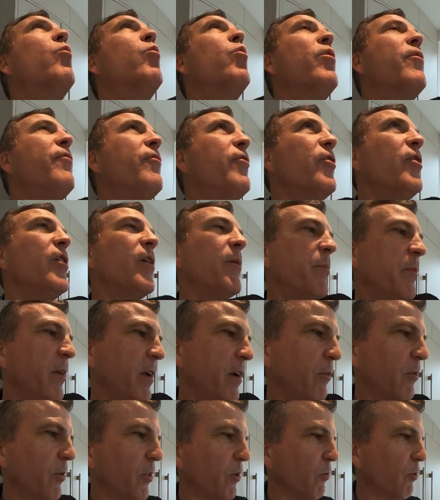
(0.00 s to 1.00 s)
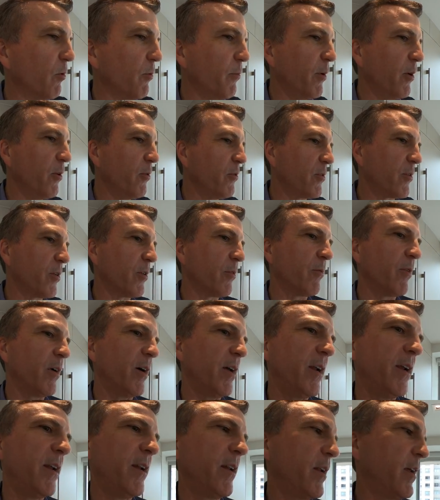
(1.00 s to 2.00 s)
Wolf hood up there with a remote to
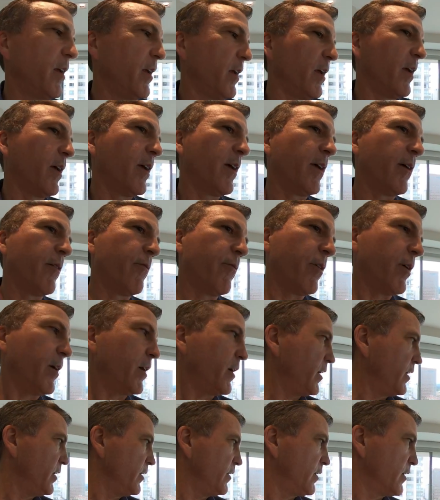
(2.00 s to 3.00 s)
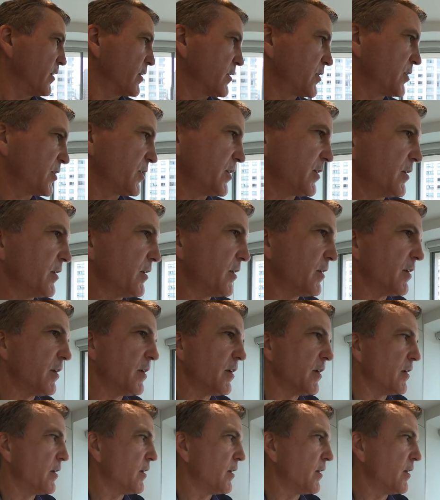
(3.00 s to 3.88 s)
run it, induction,